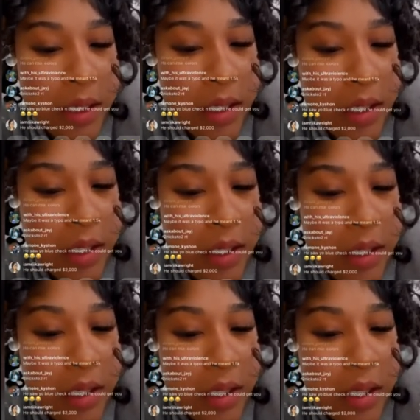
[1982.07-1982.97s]

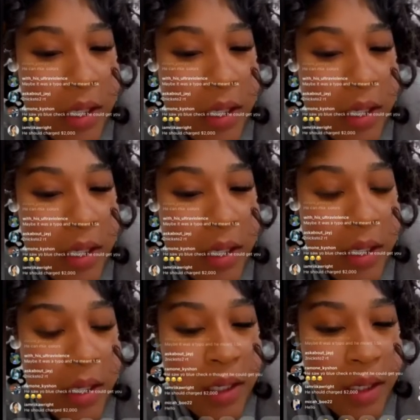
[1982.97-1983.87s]

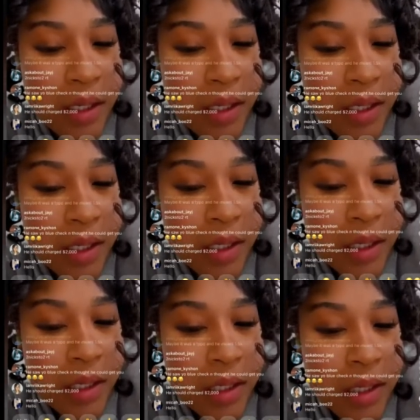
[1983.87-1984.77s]

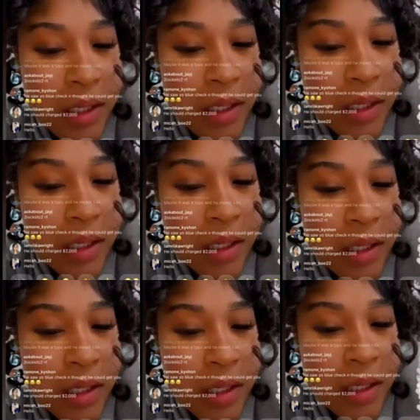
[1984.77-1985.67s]

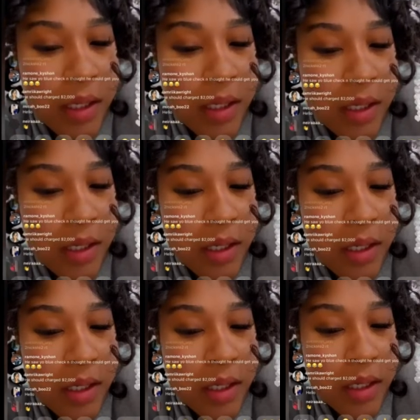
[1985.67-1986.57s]

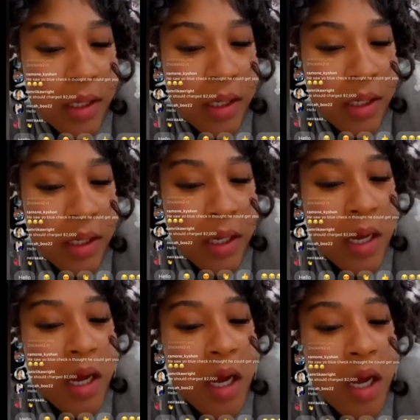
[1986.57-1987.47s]

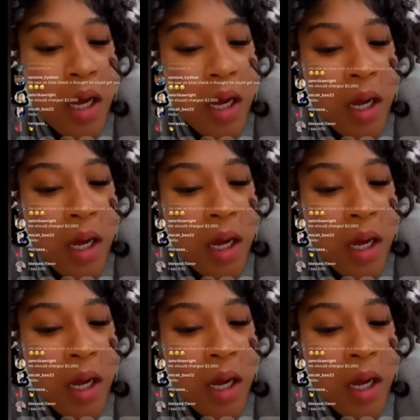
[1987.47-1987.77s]
Nobody speaks.